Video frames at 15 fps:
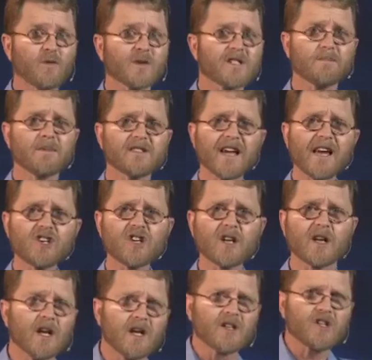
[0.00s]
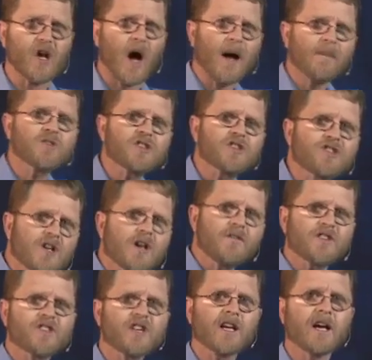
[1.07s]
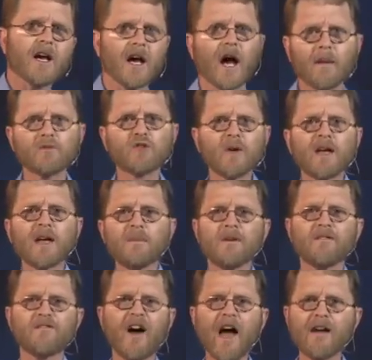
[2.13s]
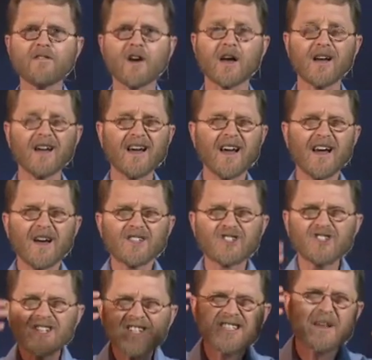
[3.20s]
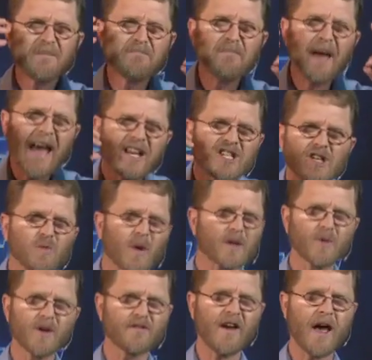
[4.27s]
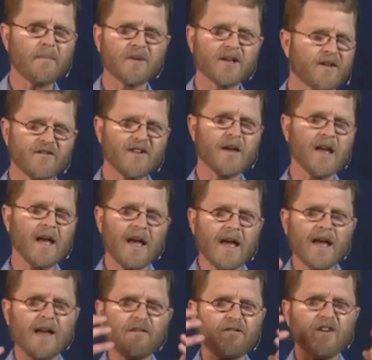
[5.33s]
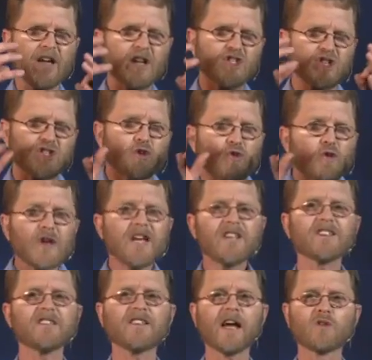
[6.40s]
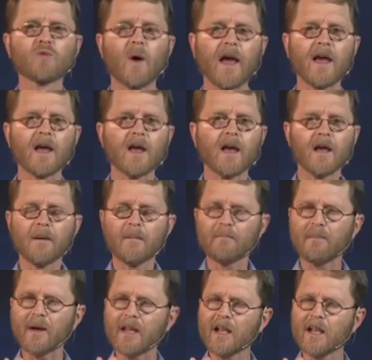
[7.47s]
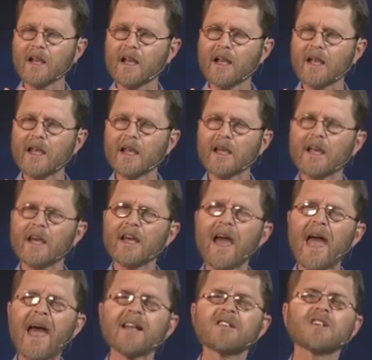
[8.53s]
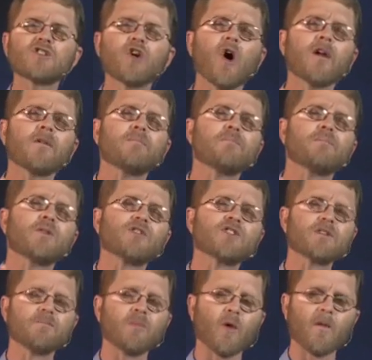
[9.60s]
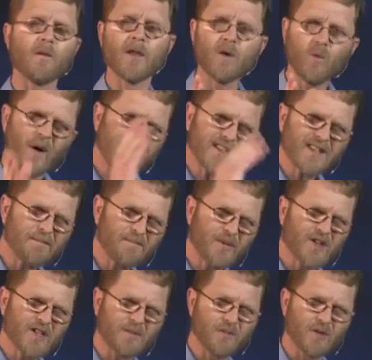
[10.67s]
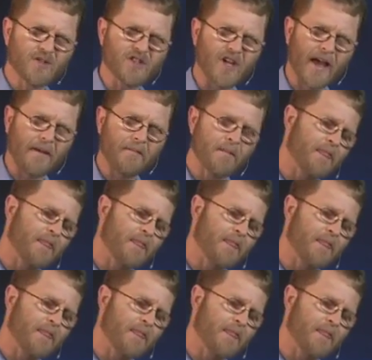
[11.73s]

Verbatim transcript: was a possession. So I'm just servicing her. I'm doing him a favor. Just imagine what would have happened if he, if he just reasoned that way. But he, he acted on principle. What does the principle say?